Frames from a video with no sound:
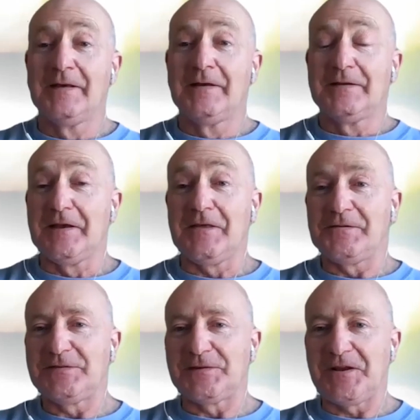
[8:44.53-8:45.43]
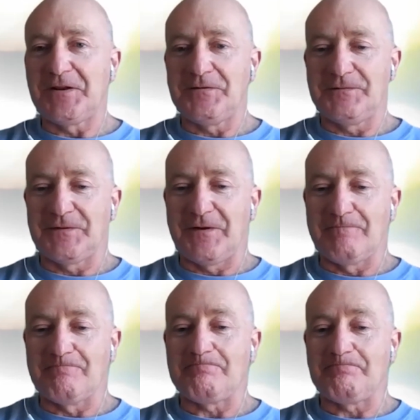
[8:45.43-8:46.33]
Yeah, there is a lot of
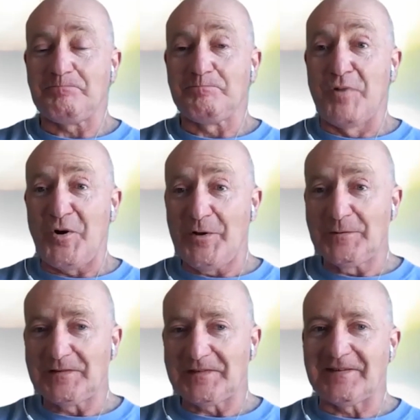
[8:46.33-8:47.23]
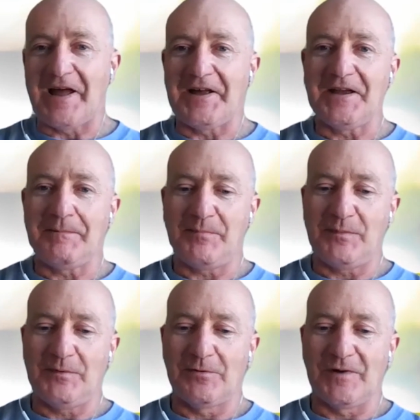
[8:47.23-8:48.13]
buzz and hype
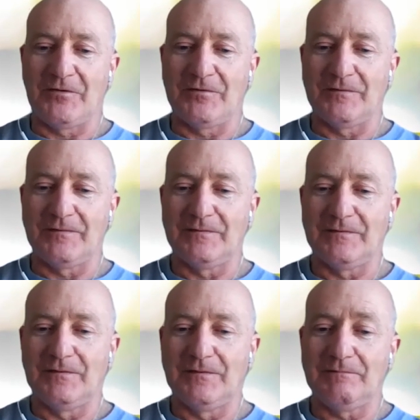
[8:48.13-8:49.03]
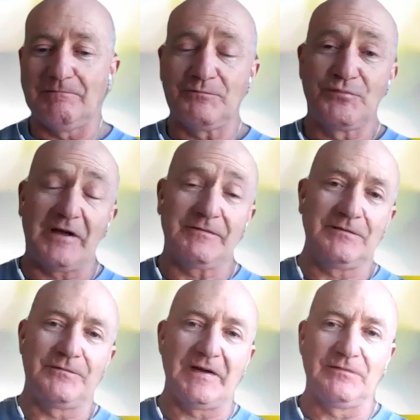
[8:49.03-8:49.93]
around private
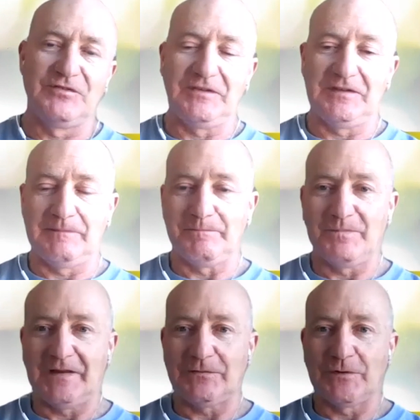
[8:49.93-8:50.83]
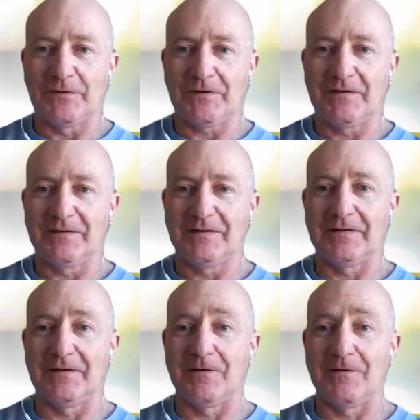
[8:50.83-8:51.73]
5G network.
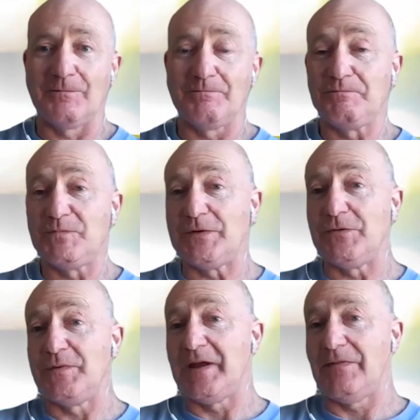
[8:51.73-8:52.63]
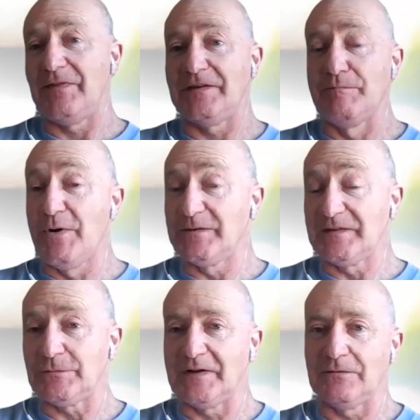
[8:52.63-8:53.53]
We had that buzz
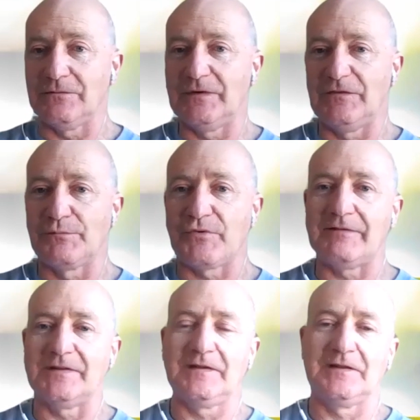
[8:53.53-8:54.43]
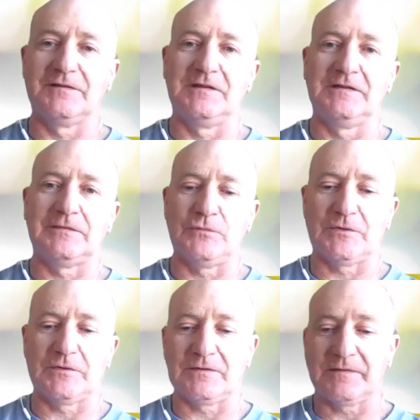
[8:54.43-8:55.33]
as well with private LTE
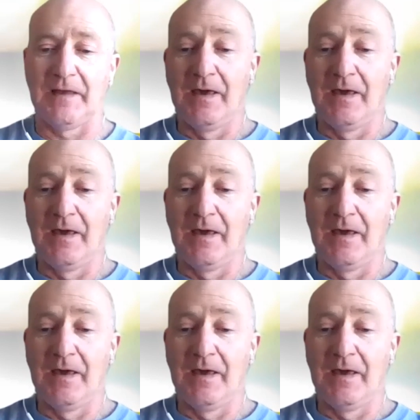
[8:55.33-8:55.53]
networks.